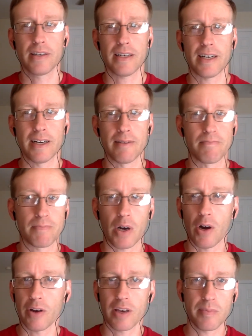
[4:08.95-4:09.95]
um,
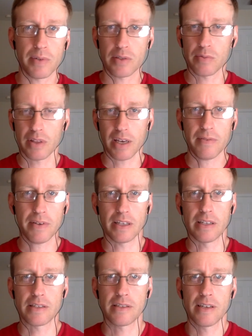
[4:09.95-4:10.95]
arguments with
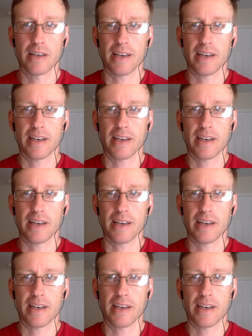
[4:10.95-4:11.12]
evidence,